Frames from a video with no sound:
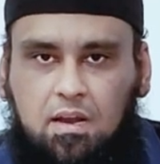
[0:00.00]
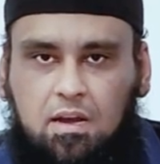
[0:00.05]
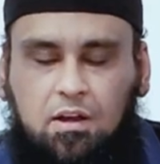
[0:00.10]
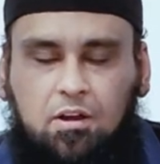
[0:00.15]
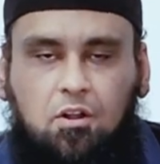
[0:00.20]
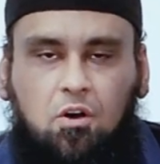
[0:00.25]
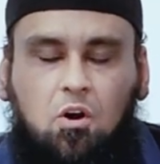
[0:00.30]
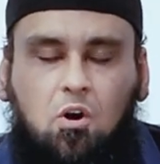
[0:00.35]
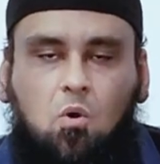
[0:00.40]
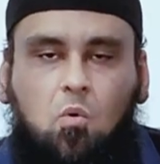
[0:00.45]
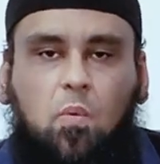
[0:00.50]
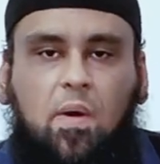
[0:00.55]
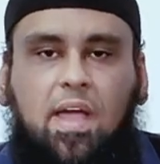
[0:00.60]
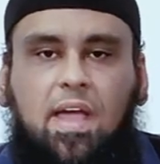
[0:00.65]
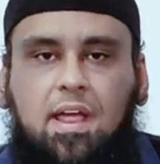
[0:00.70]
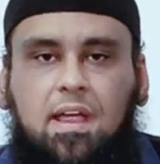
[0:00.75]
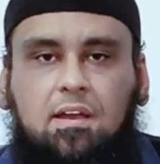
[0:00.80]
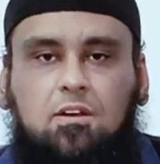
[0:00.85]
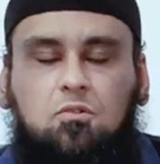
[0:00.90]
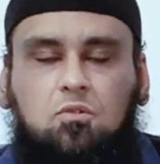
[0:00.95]
No
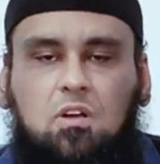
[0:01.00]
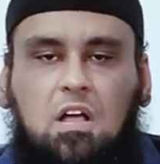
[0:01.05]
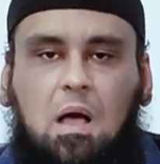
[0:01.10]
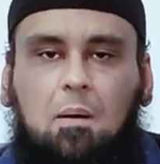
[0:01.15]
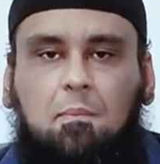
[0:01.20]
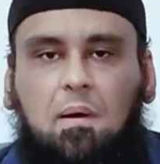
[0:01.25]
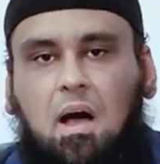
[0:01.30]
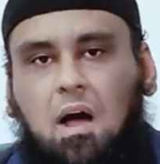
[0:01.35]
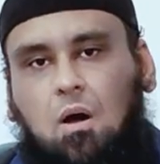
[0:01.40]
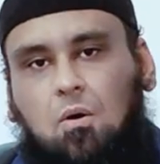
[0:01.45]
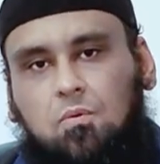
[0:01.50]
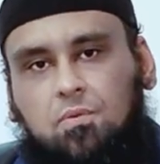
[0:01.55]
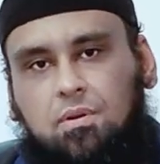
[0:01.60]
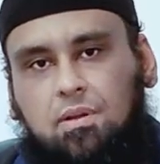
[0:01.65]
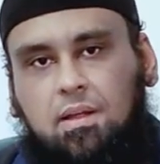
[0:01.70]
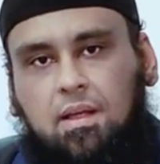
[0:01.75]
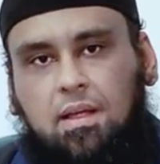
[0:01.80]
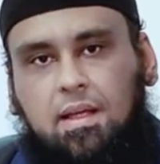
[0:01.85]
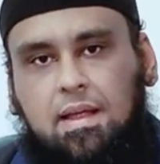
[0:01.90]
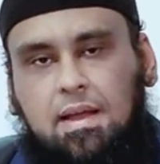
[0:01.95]
way to come
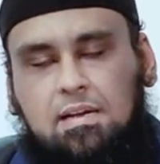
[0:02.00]
out.